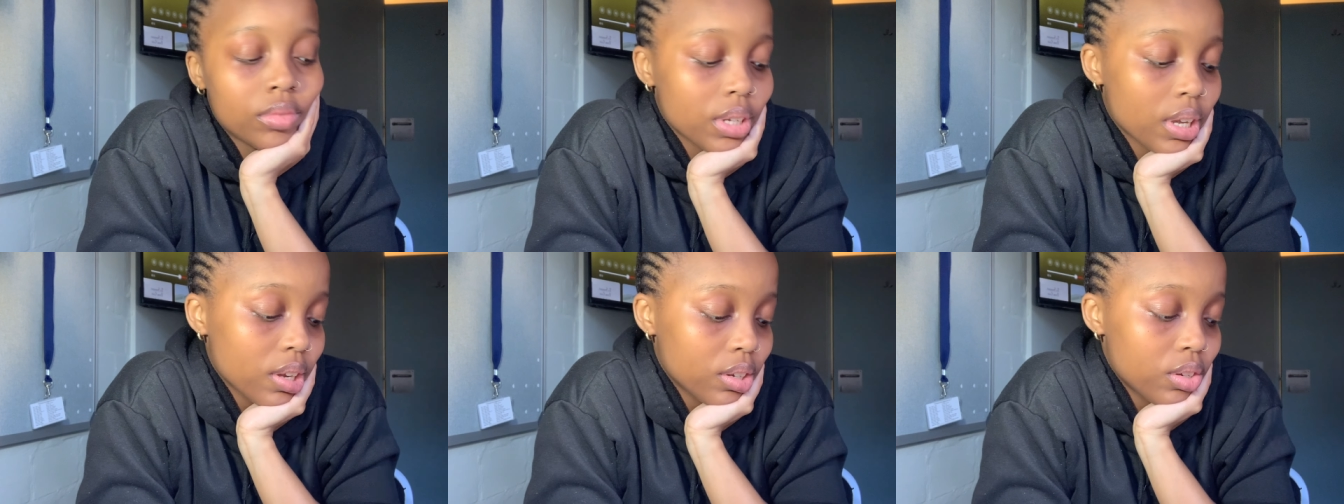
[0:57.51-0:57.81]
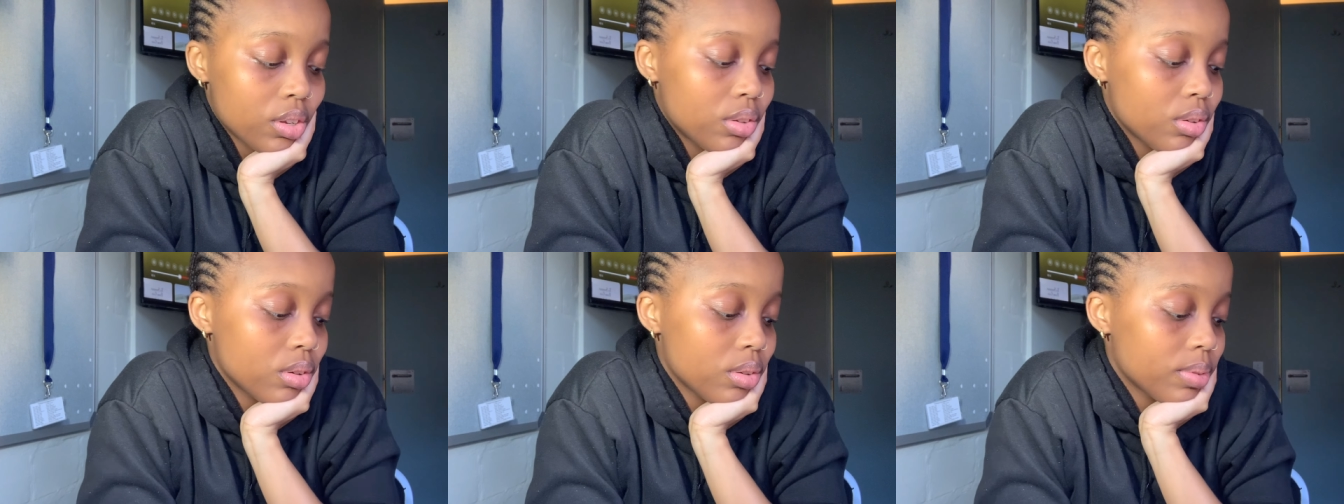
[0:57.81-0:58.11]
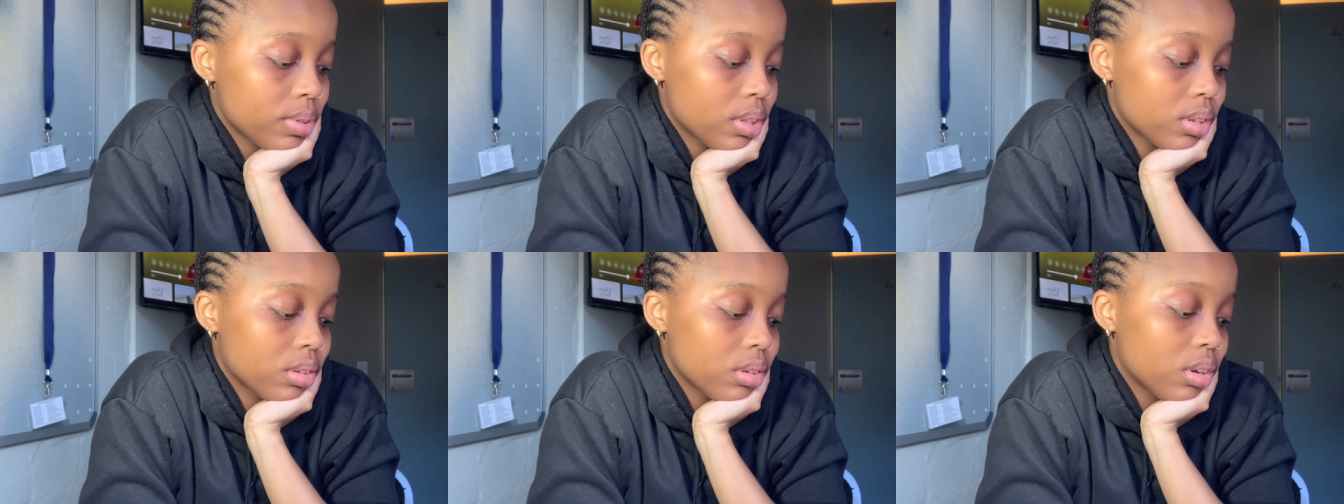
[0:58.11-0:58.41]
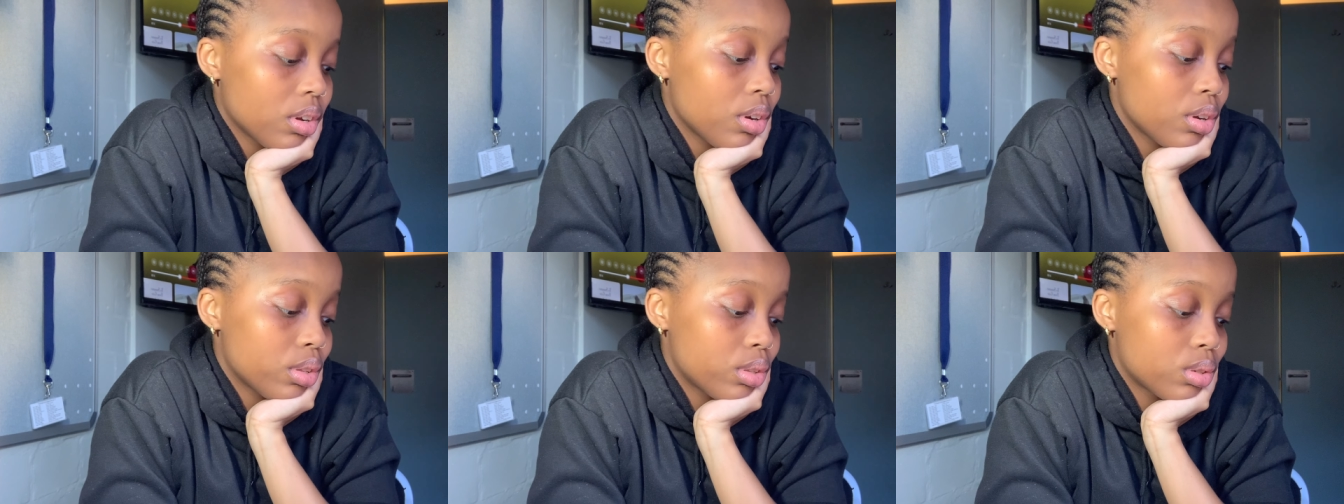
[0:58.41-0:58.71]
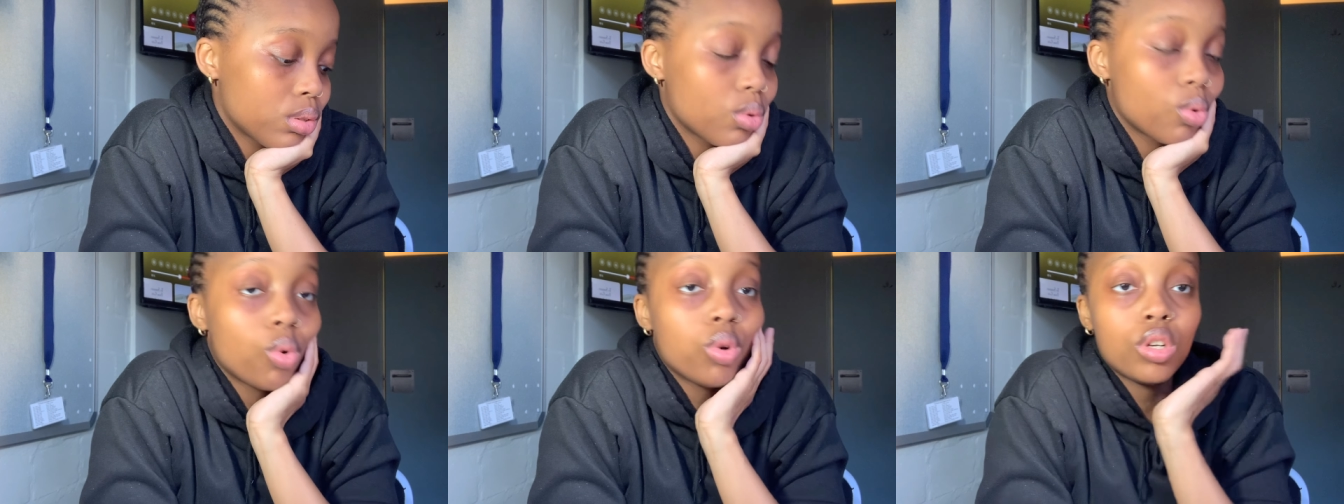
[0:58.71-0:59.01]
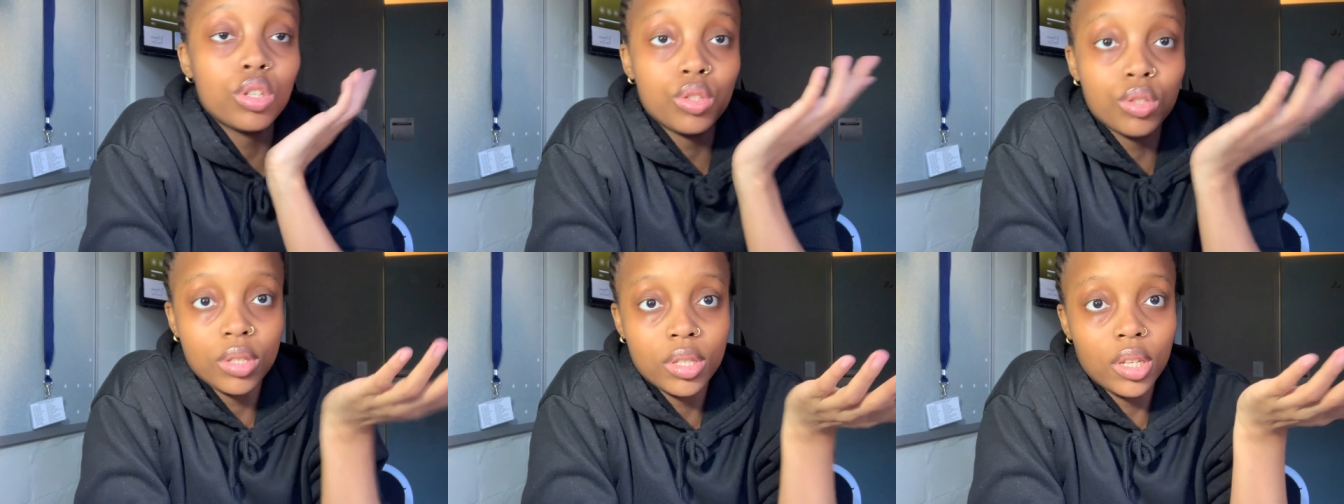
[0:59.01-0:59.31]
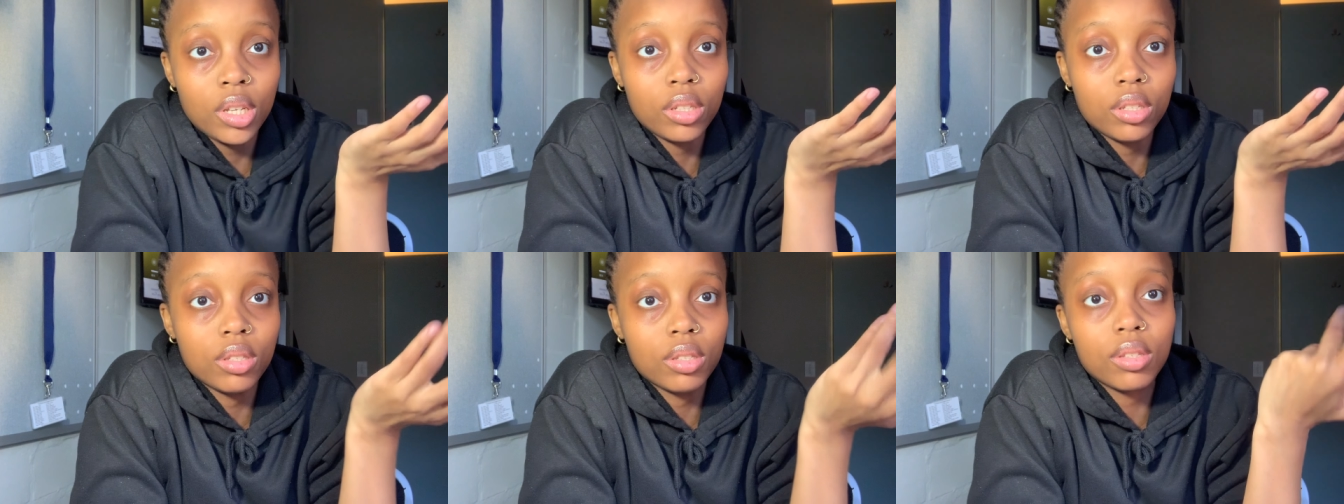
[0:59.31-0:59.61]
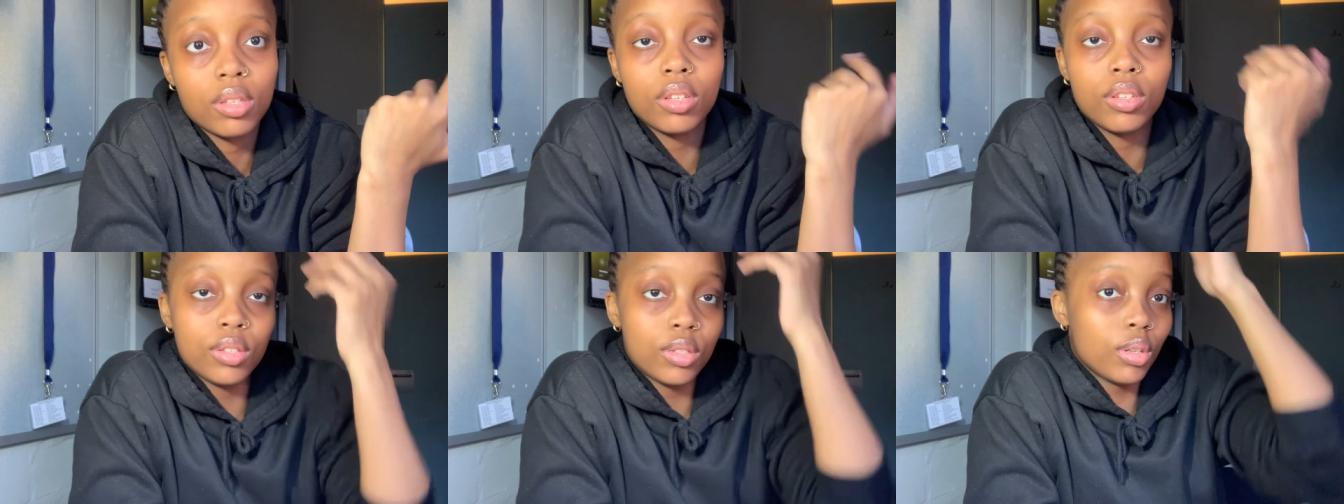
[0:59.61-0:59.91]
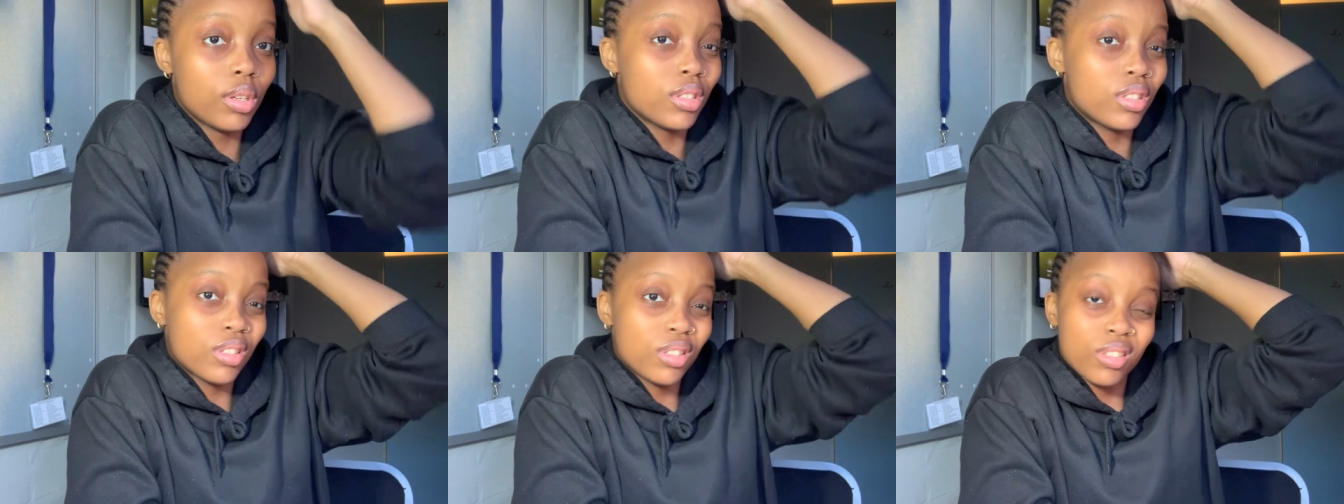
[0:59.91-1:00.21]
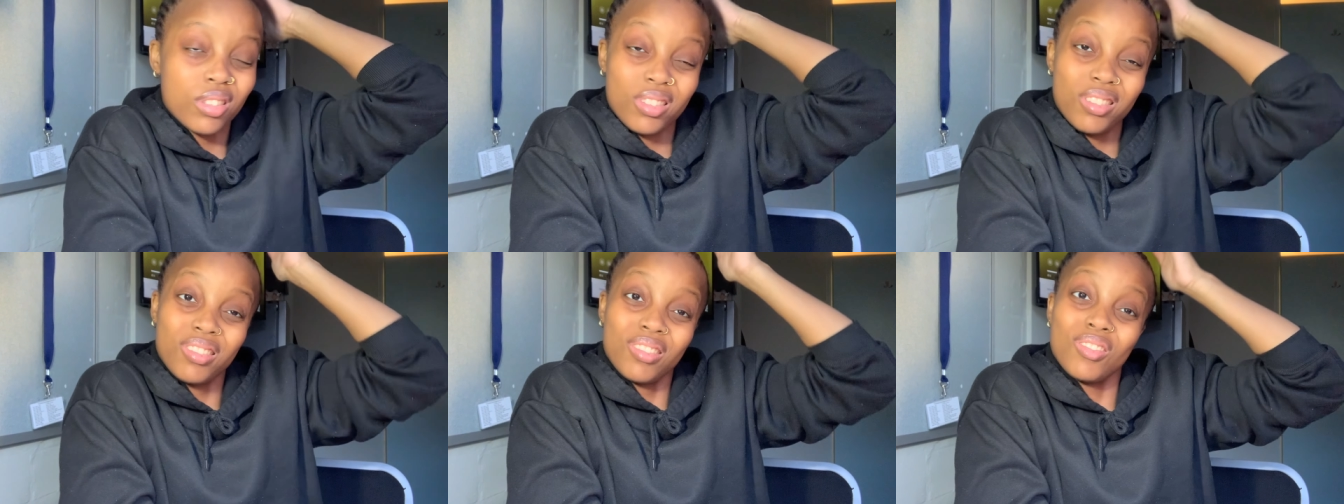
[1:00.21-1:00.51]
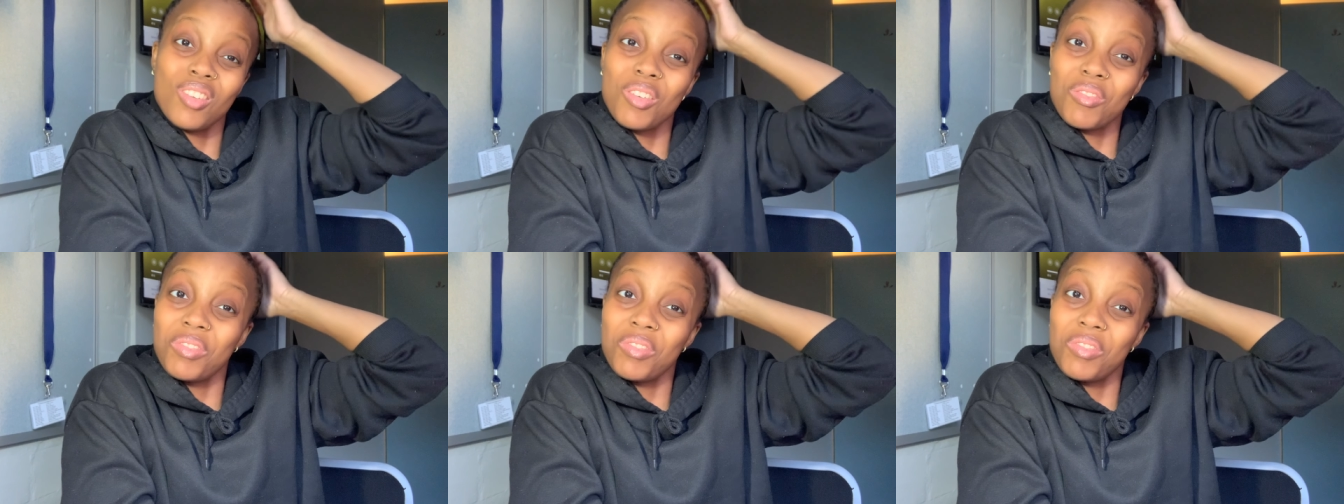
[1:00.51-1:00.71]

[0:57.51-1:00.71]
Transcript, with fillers: i actually don't know the oh it's quarter to six so it's not